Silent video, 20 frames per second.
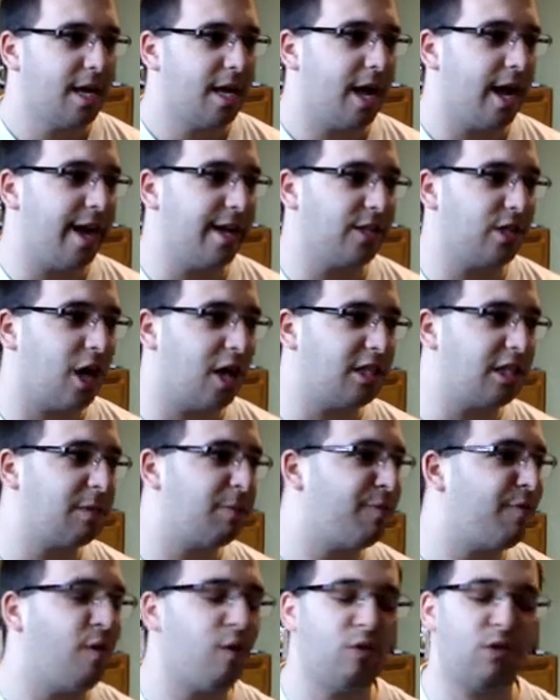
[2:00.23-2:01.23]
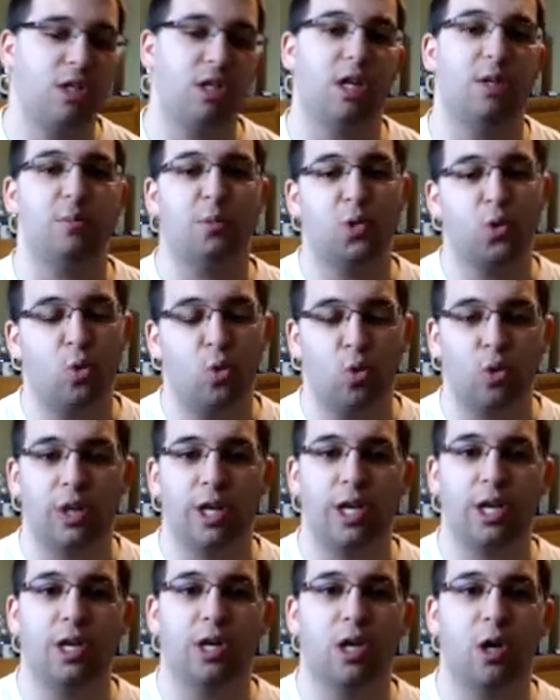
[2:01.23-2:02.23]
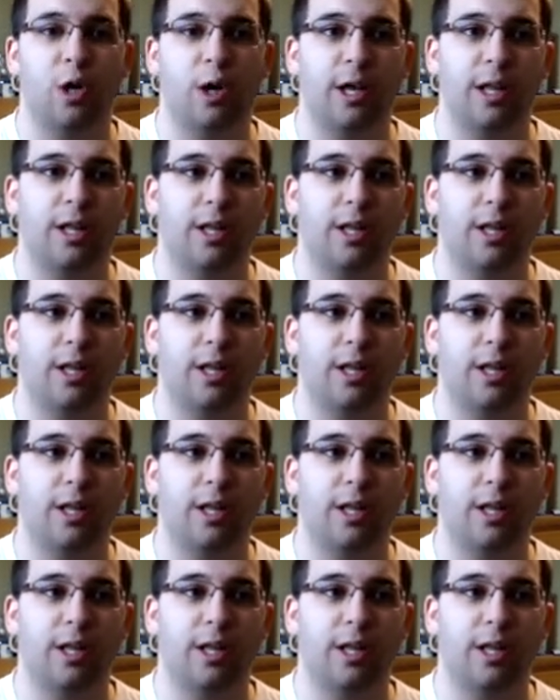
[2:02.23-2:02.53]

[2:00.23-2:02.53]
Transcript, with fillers: Uh, so I was focusing on schooling, you know,